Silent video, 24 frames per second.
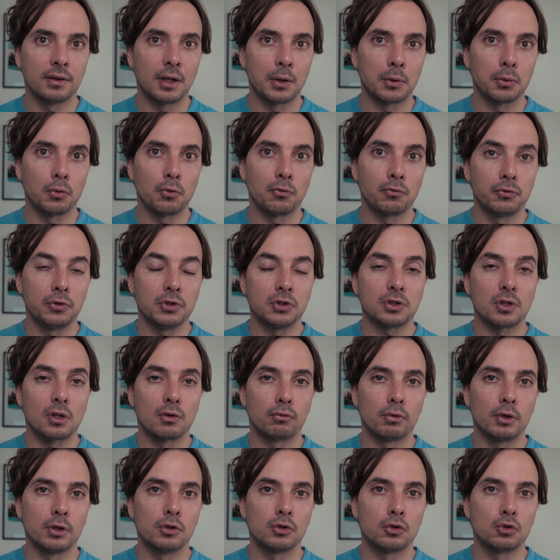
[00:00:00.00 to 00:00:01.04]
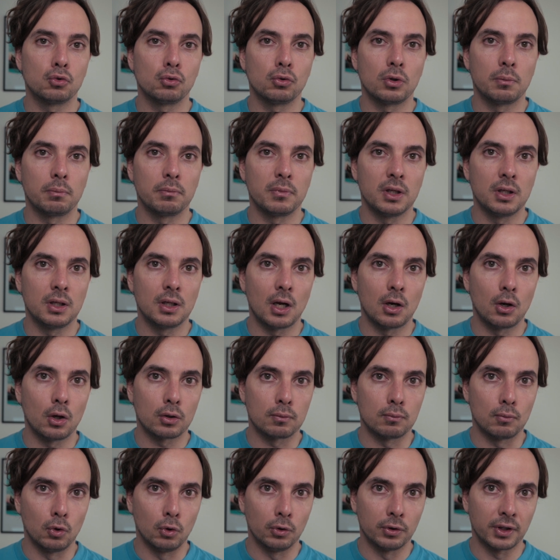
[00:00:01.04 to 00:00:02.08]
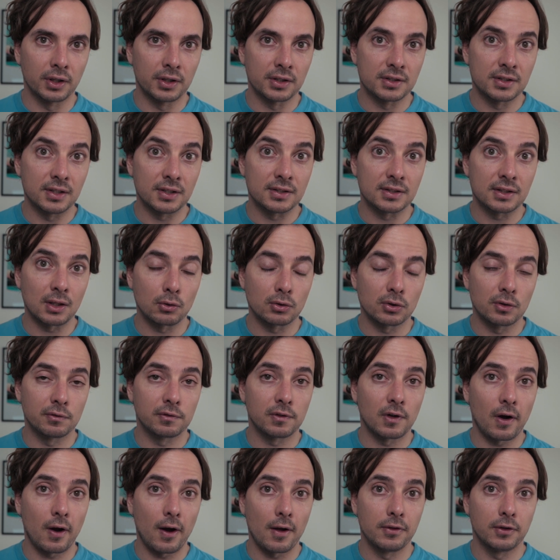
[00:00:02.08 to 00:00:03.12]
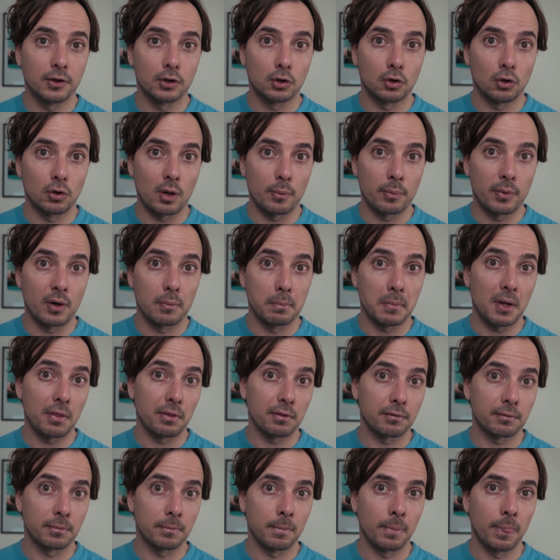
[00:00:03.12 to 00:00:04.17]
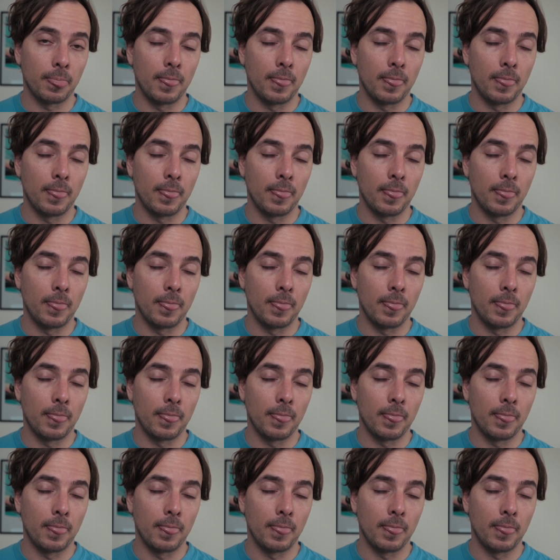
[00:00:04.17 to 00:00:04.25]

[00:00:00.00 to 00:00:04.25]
the official rent shouldn't be a lot more than 6,500 krona per month.